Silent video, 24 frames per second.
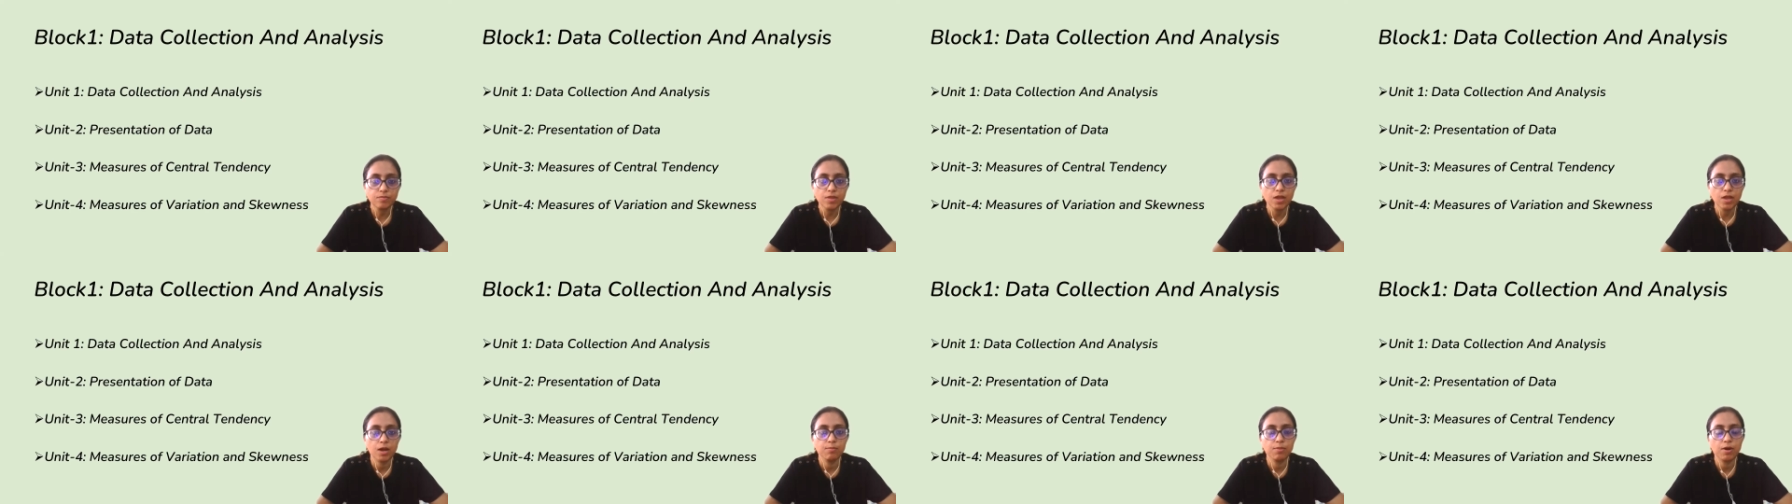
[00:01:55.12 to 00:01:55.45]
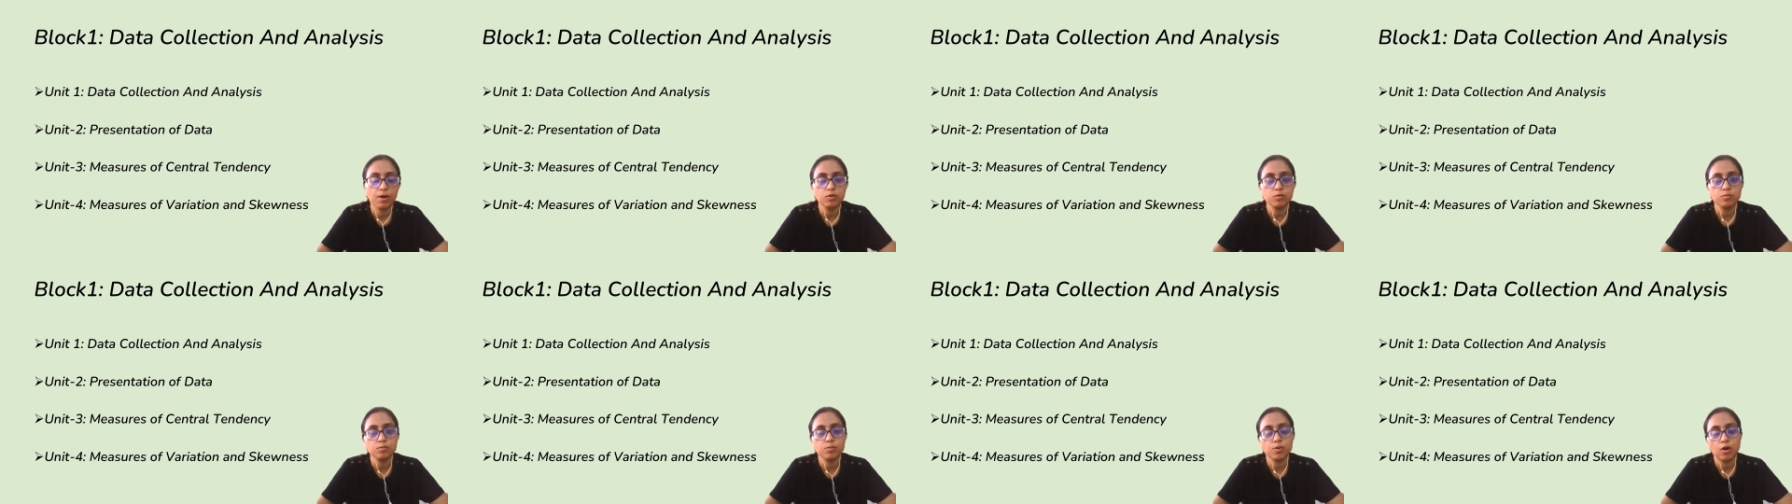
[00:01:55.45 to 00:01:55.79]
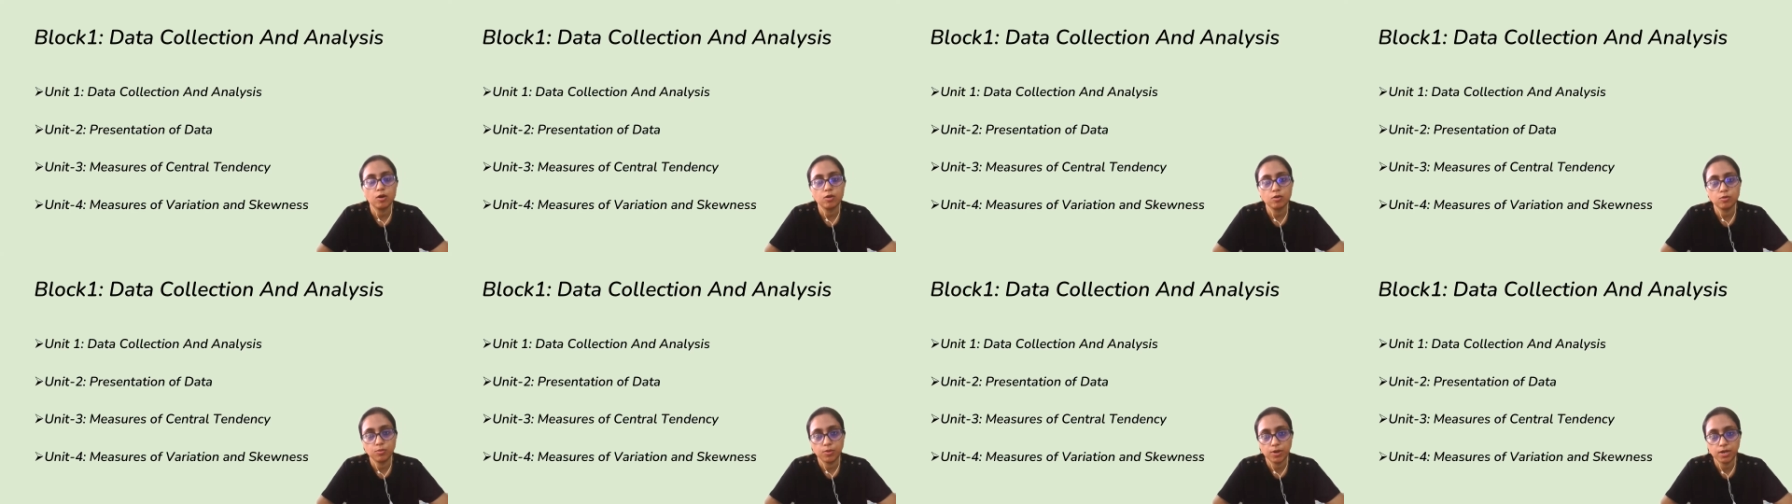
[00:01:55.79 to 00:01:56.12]
about
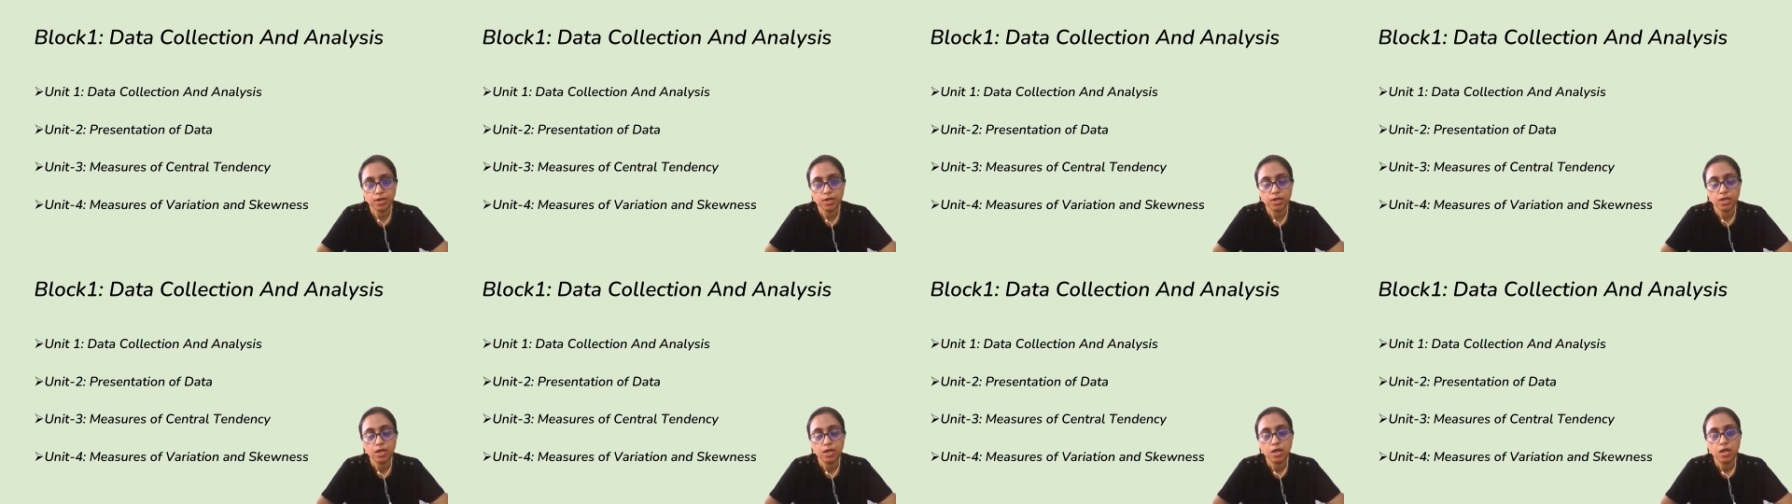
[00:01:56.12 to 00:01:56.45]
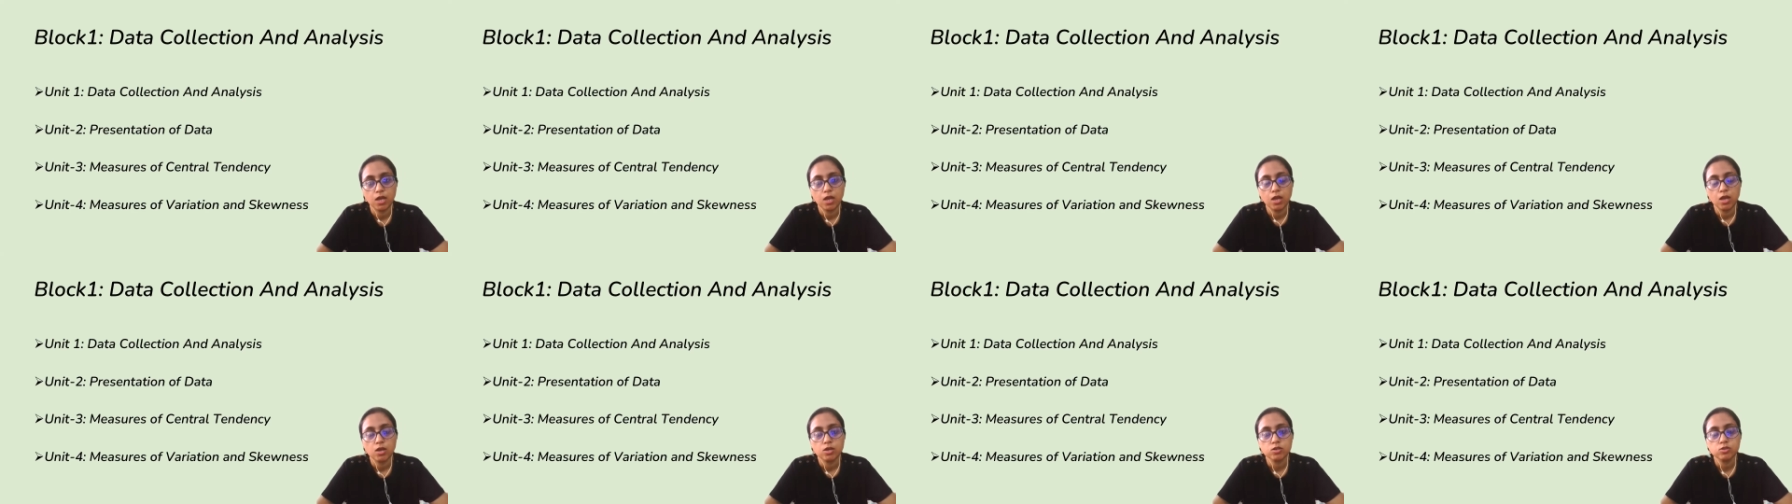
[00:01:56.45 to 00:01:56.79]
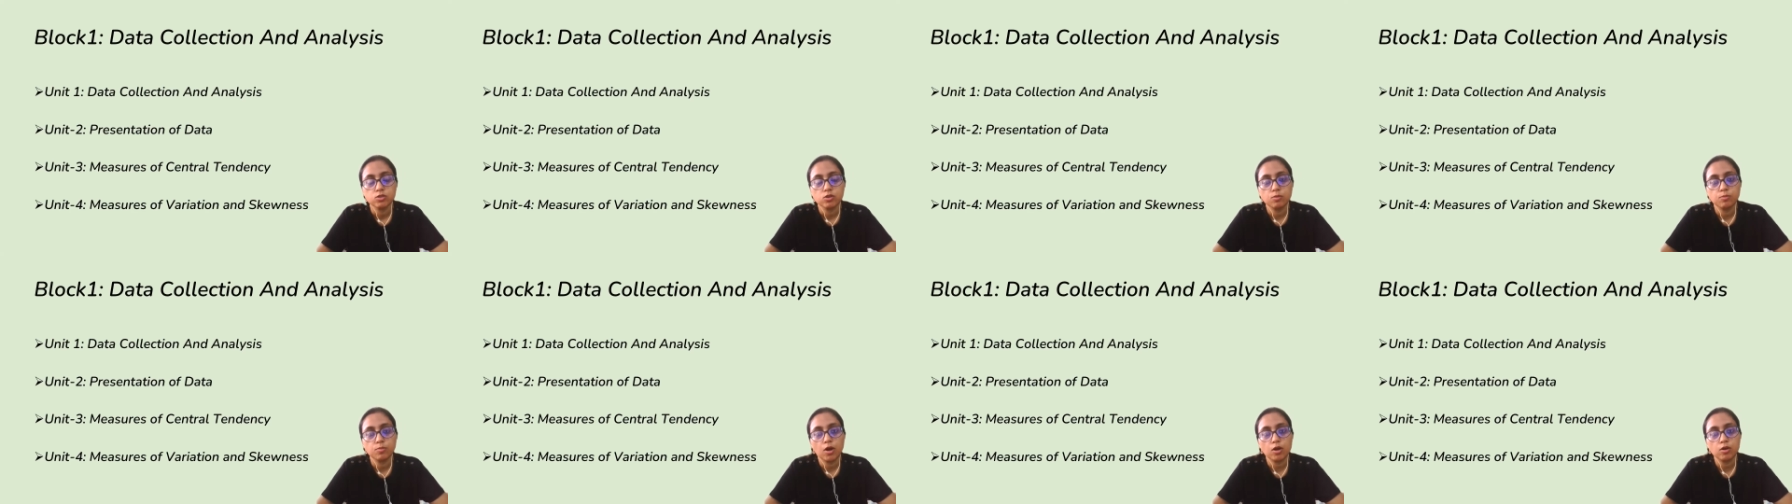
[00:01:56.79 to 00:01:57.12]
block 1.
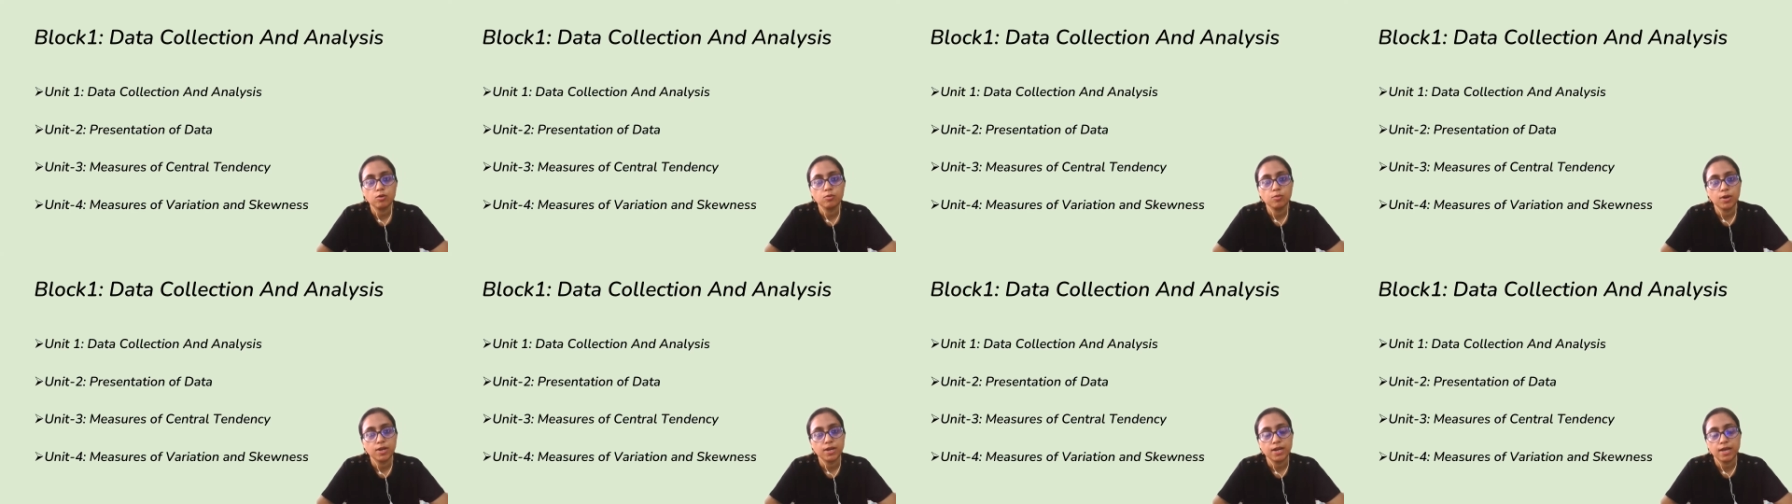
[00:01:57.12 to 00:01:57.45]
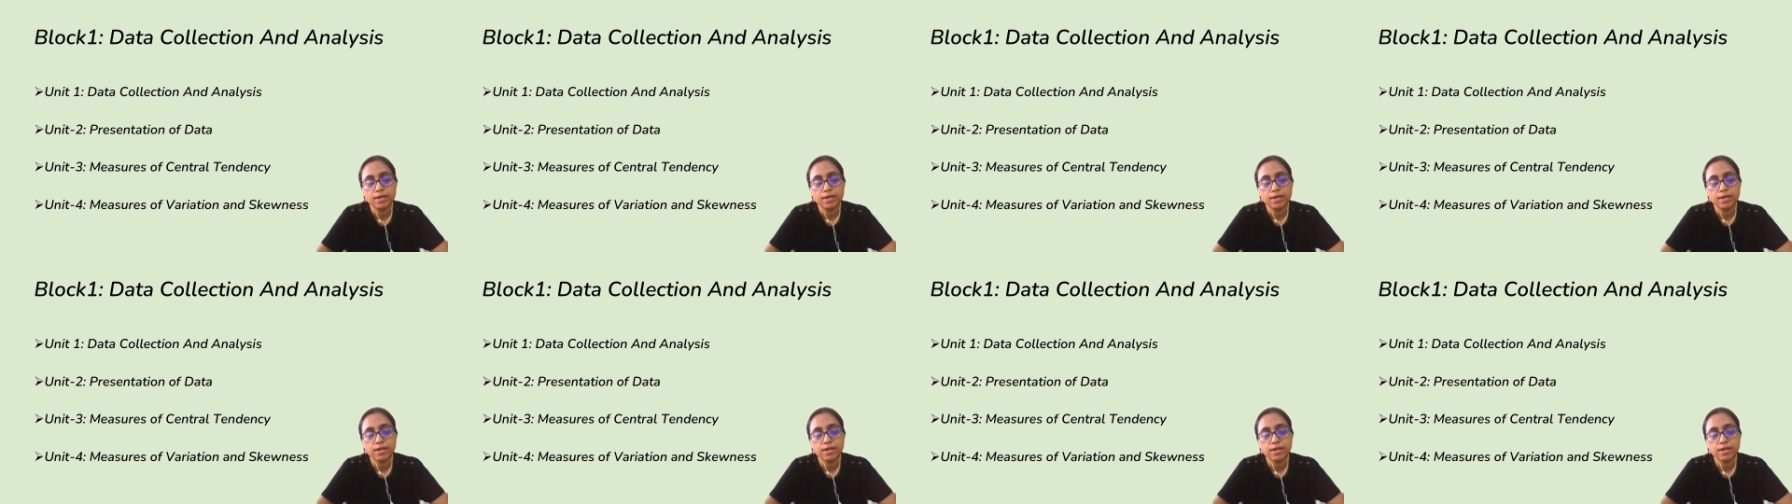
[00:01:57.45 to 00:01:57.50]
So block 1,